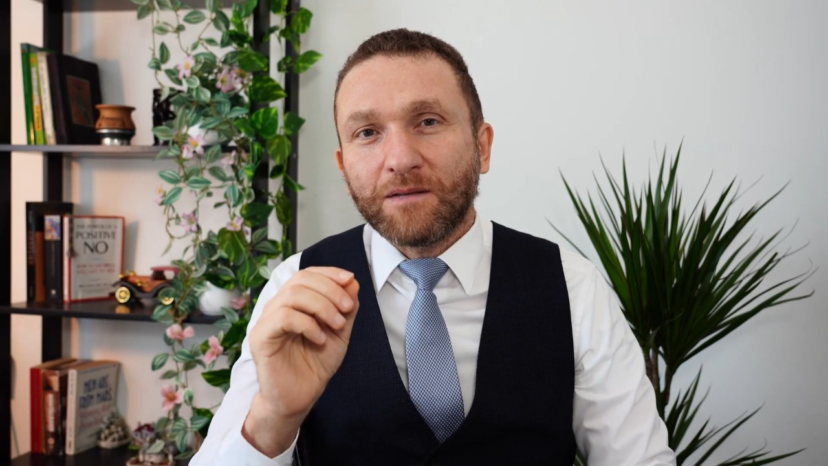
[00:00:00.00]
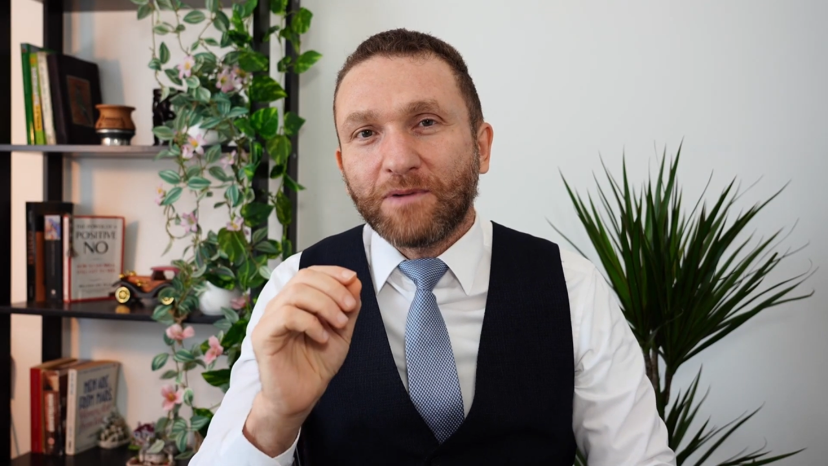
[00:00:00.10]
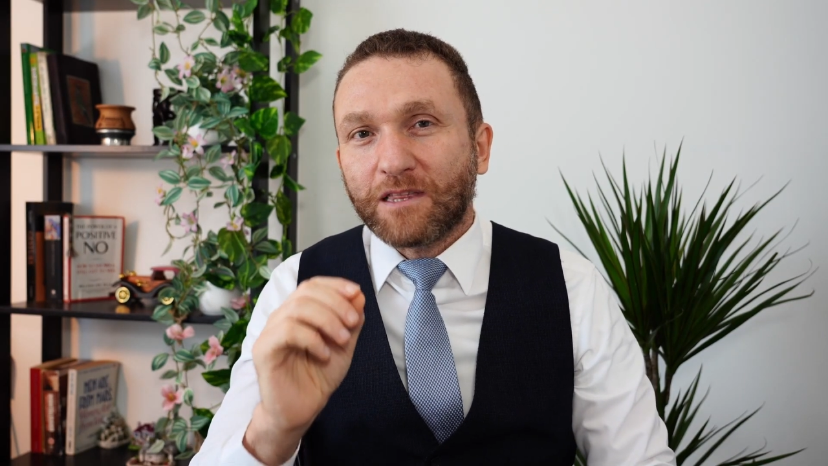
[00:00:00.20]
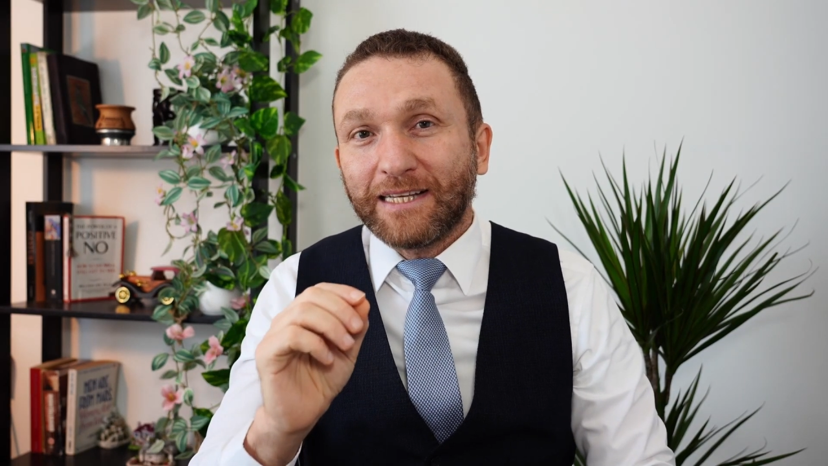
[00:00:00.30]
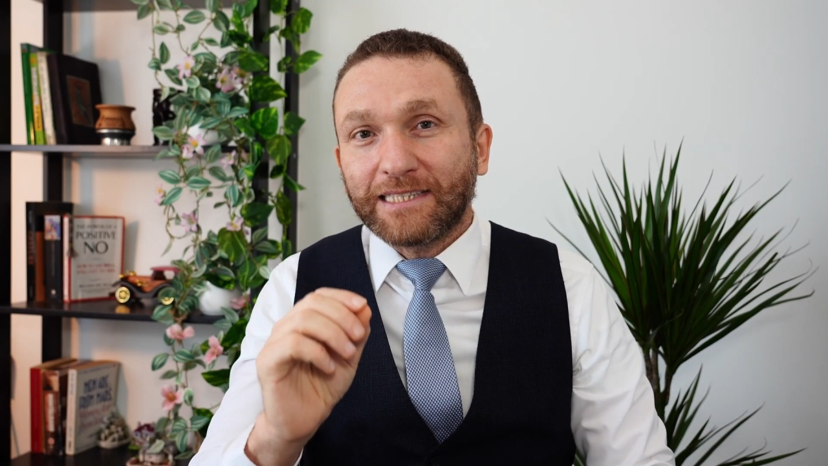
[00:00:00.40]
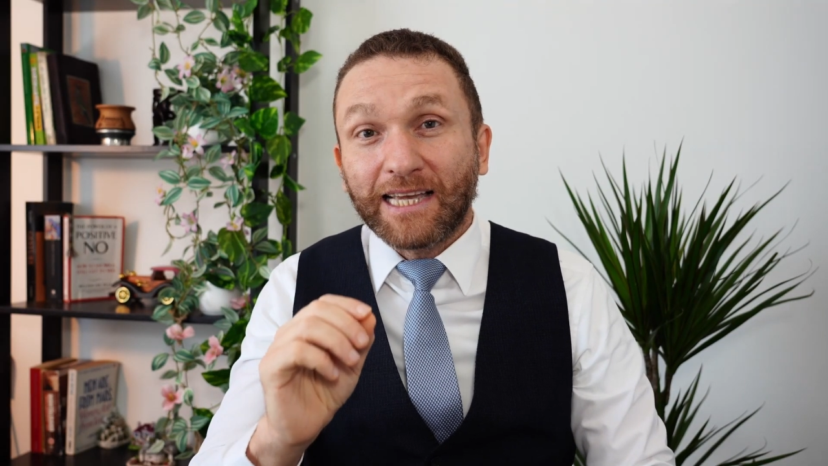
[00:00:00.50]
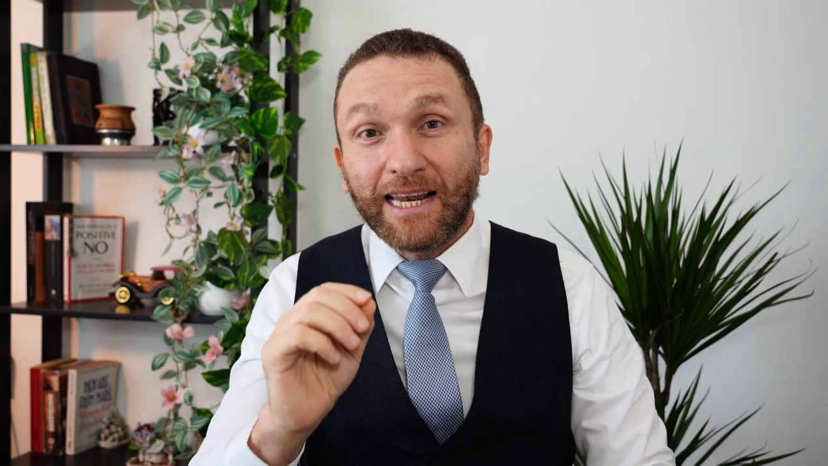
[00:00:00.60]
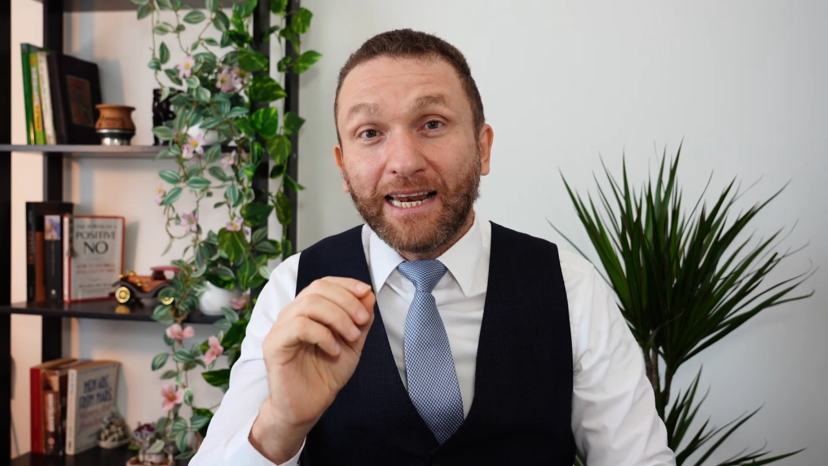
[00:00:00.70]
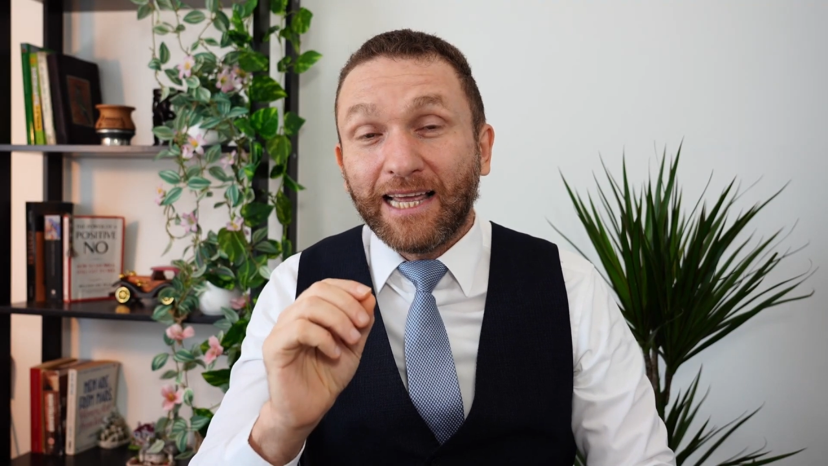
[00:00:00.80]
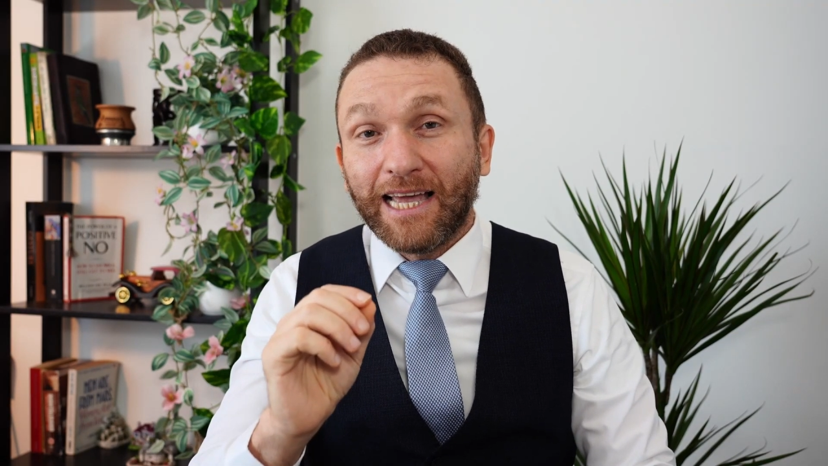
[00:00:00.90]

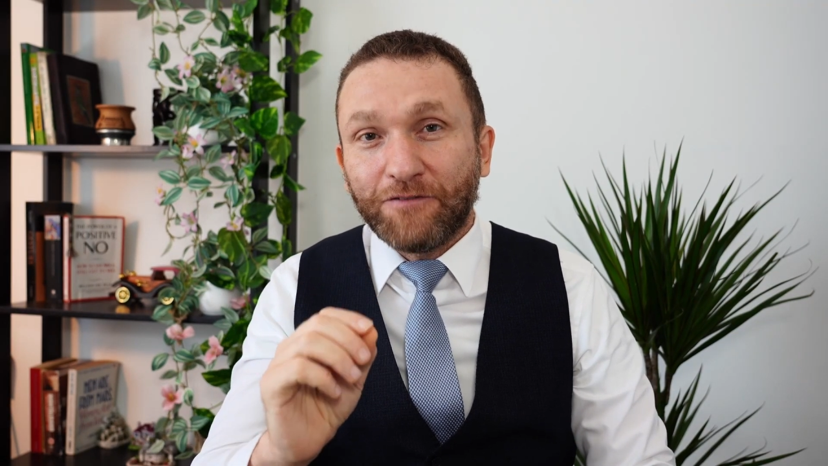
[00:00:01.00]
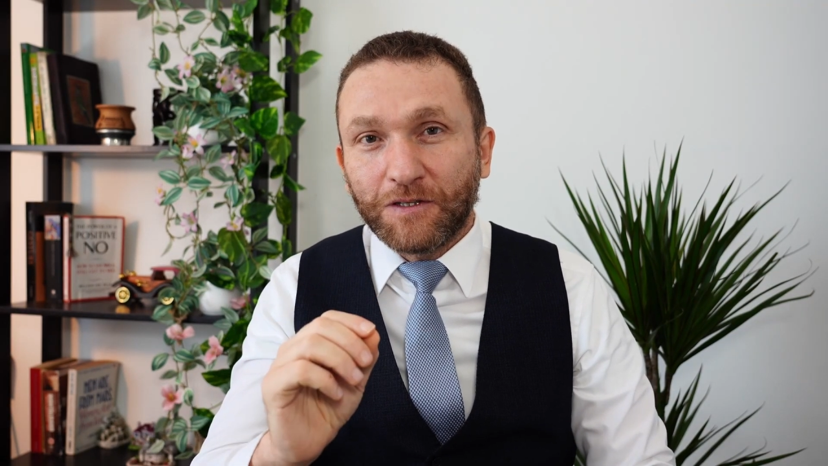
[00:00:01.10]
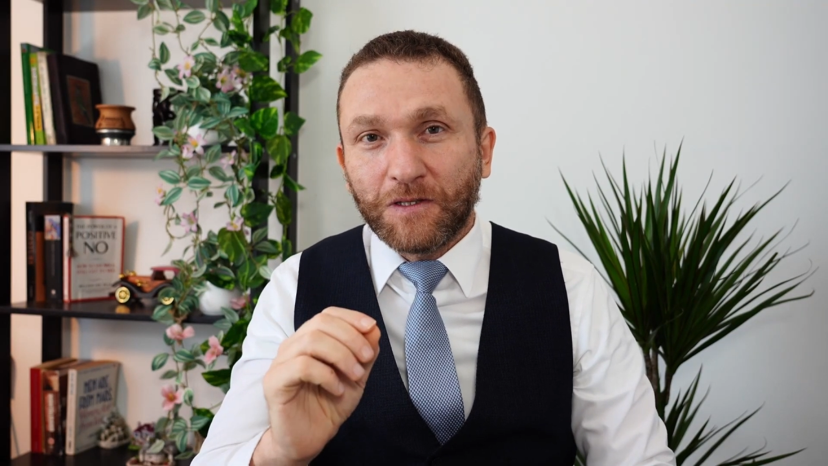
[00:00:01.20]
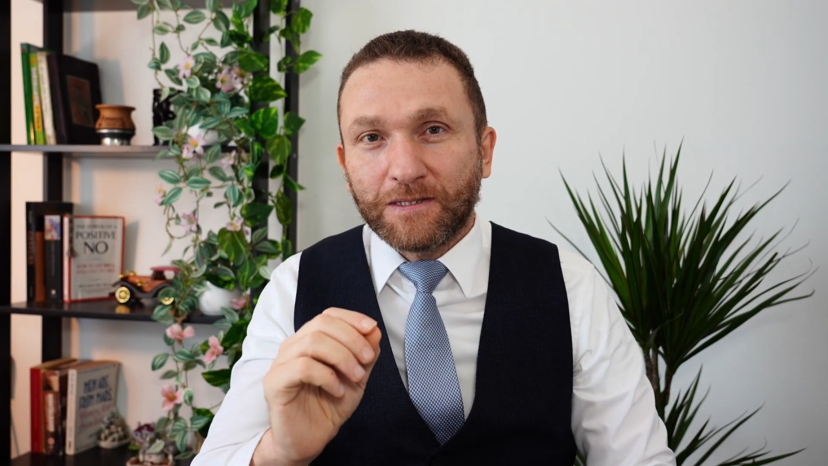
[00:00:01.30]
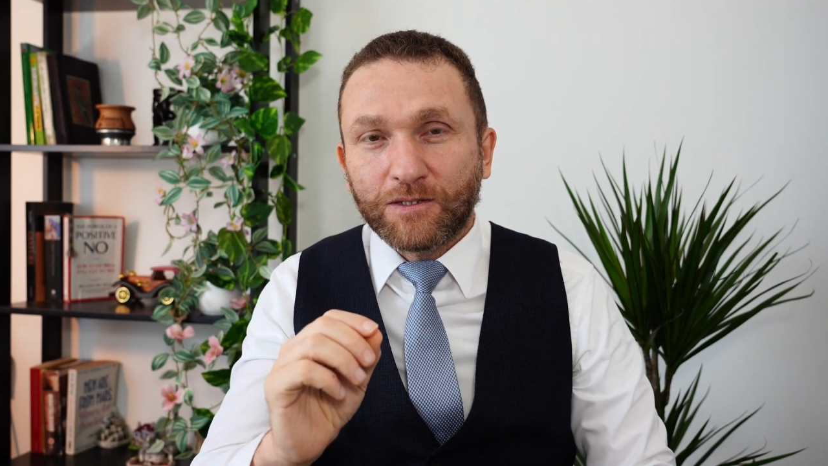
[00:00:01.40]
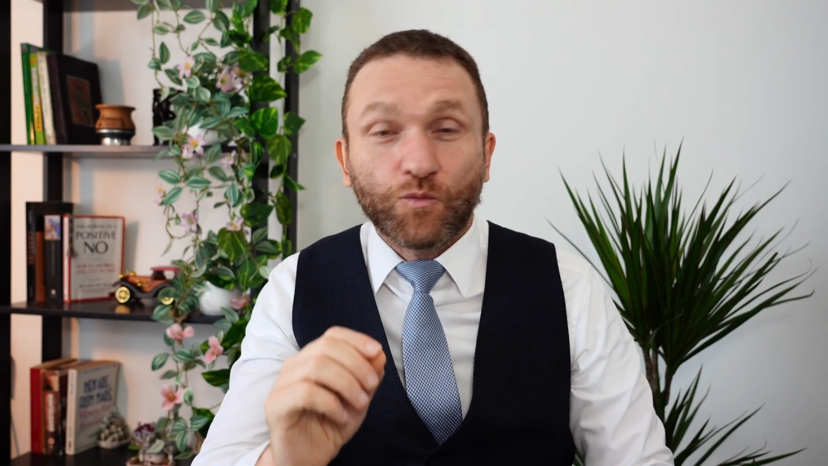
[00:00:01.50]
mathematical evidence,